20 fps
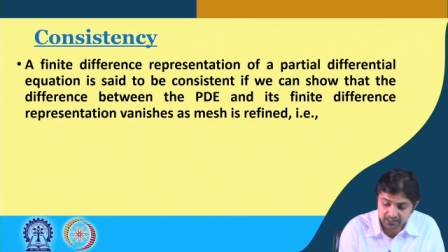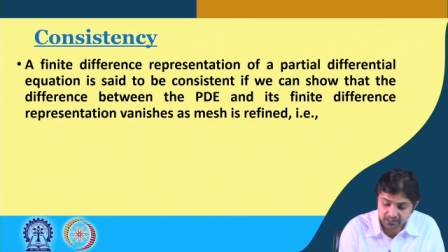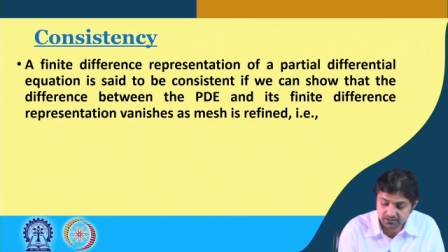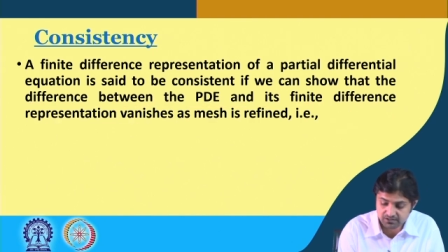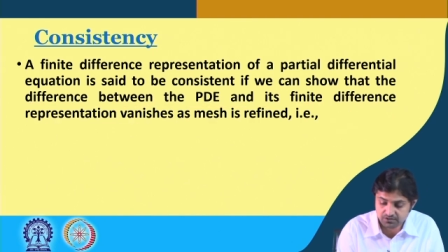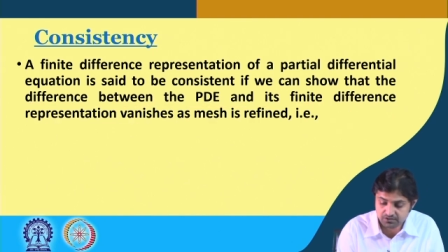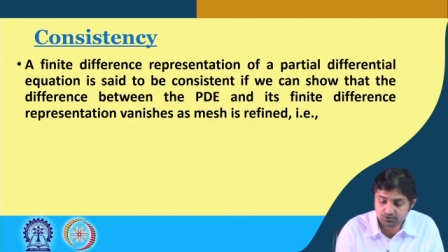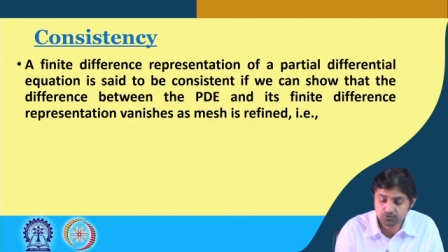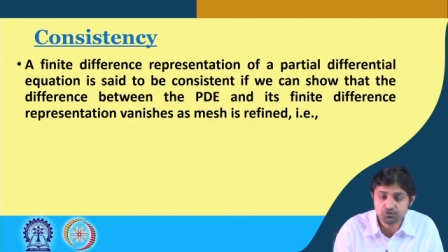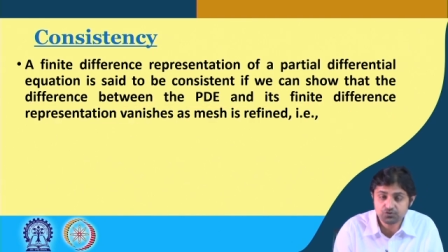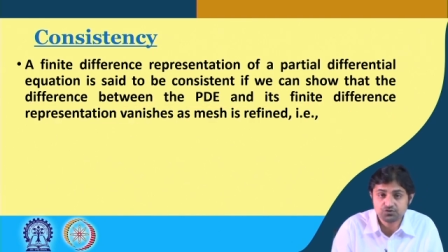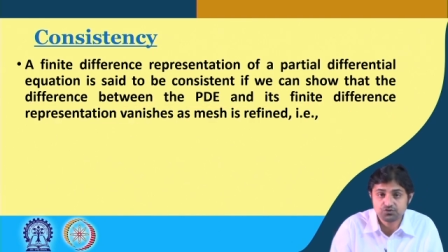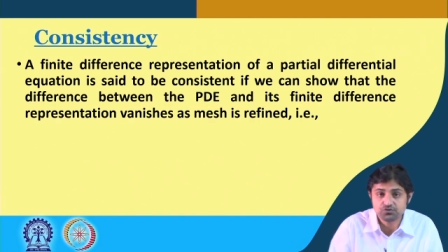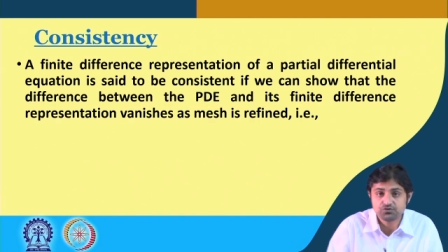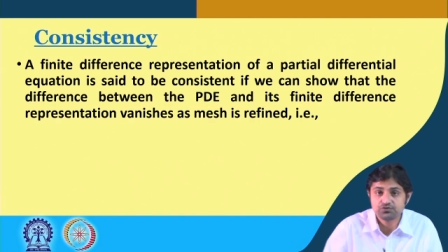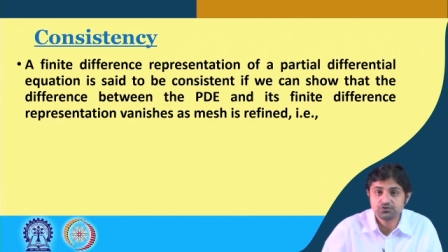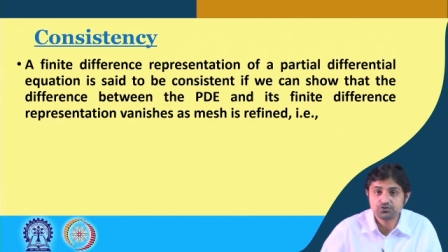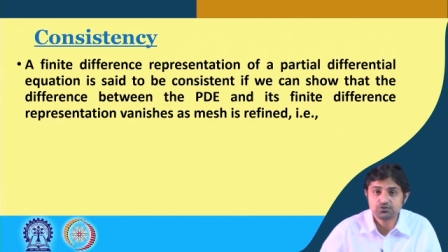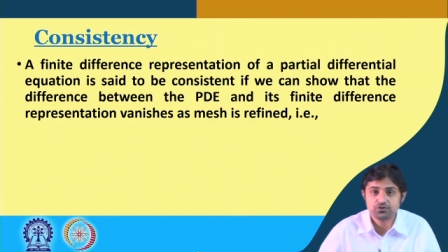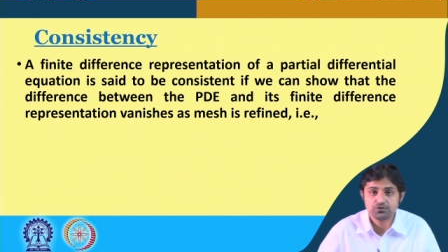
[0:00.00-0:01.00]
x goes to
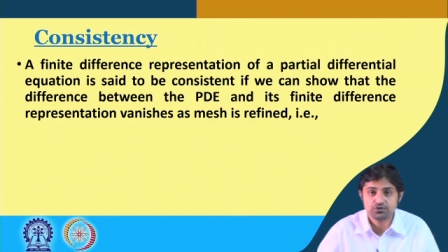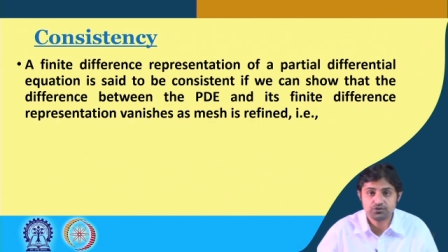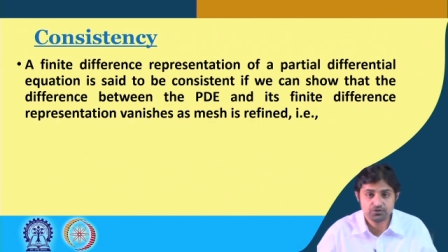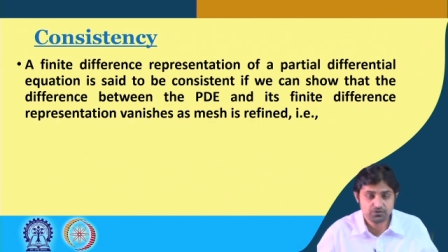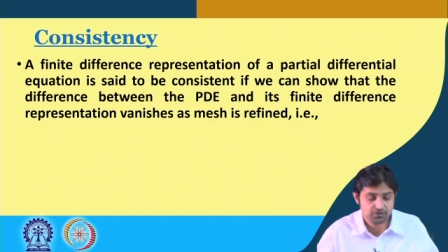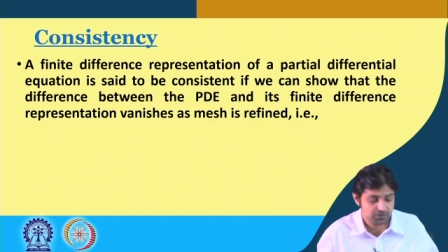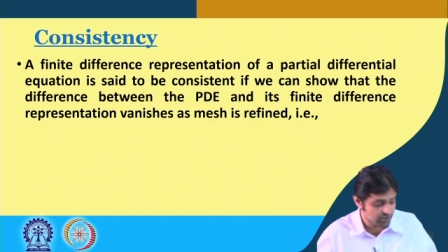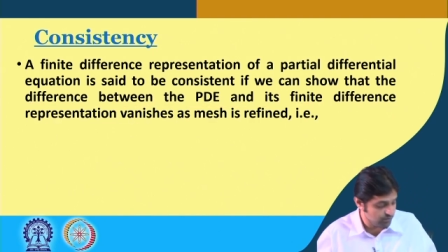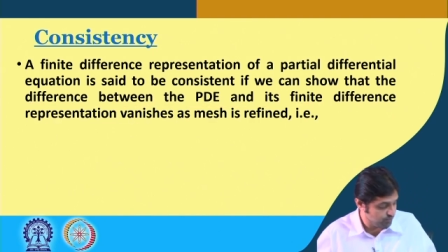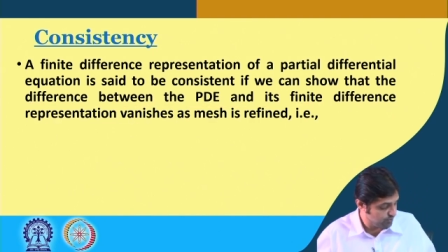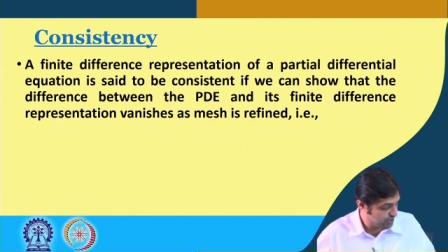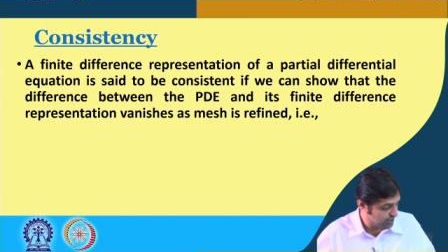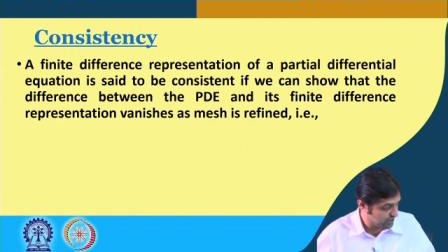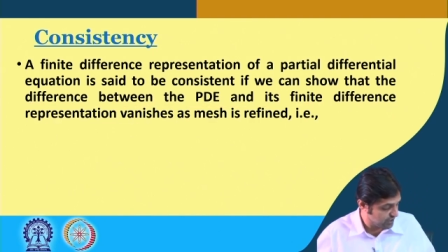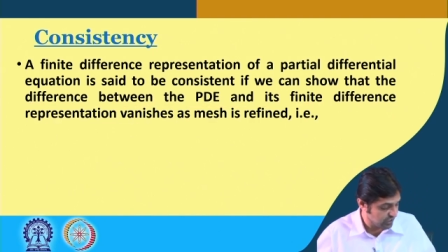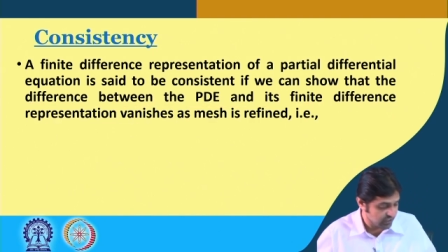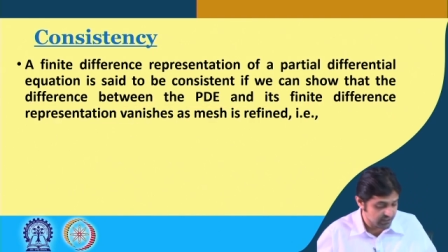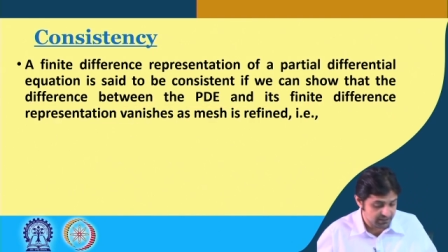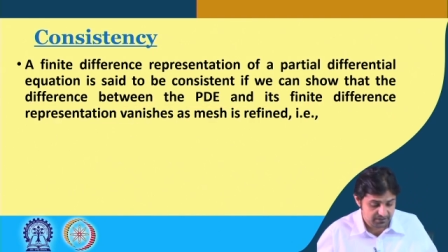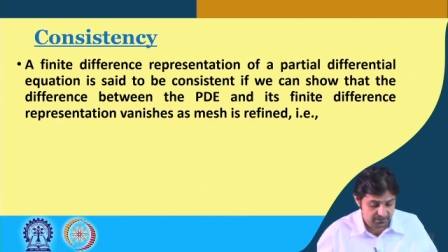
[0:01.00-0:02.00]
0 in your limit
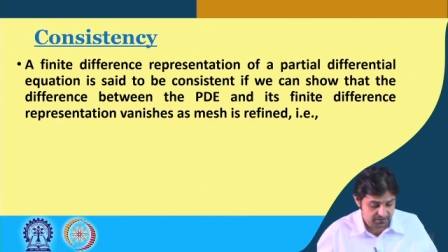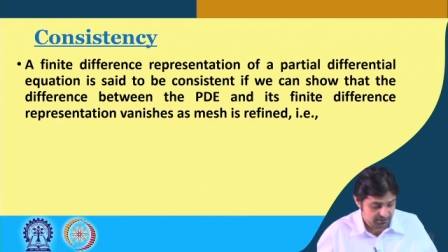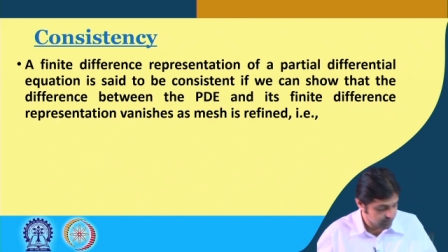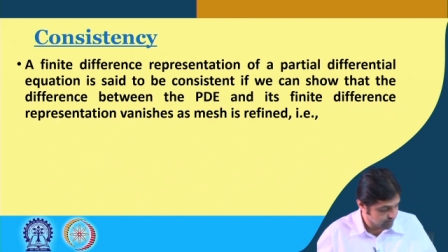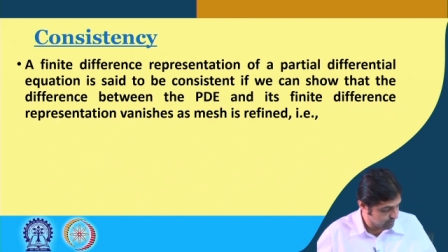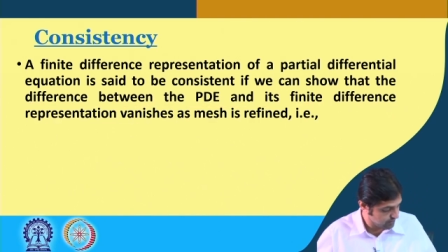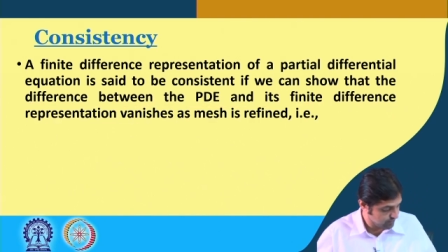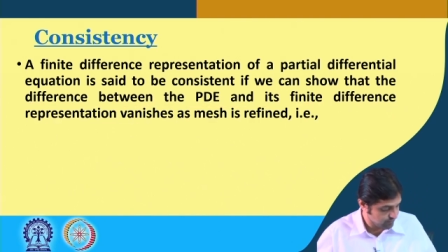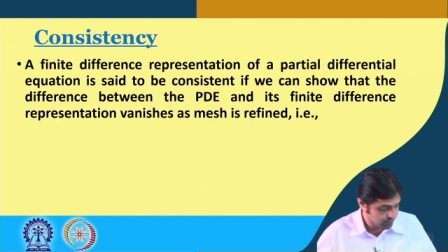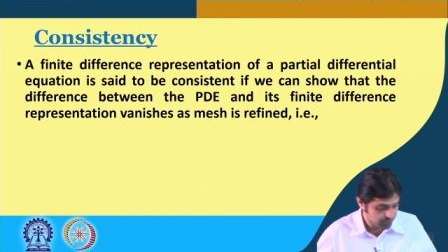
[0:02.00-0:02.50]
analysis